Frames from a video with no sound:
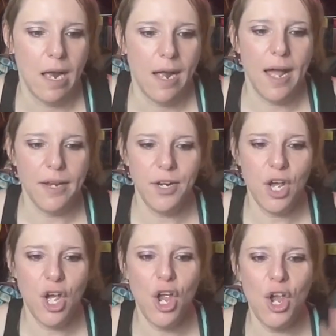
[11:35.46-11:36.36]
I don't
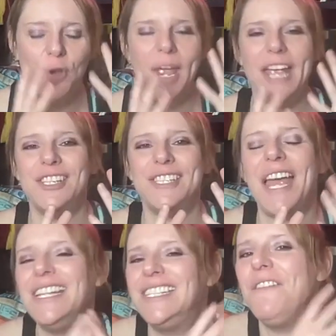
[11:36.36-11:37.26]
know.
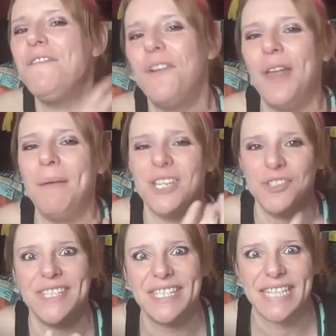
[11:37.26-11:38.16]
It didn't feel like much
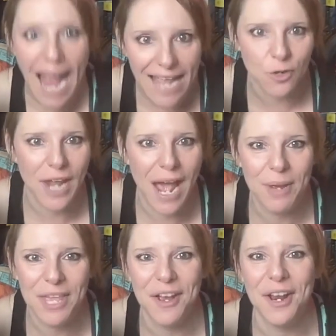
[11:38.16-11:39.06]
of a scandal now
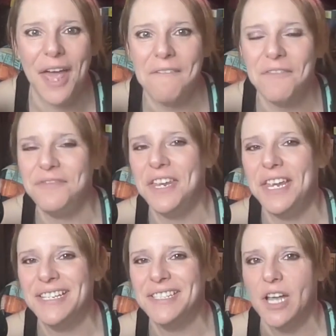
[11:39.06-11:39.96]
either, like 50
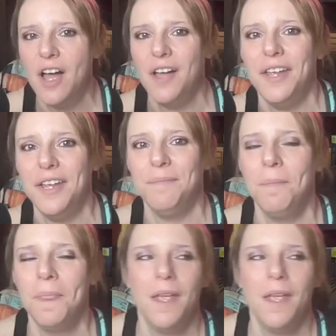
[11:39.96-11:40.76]
years on. And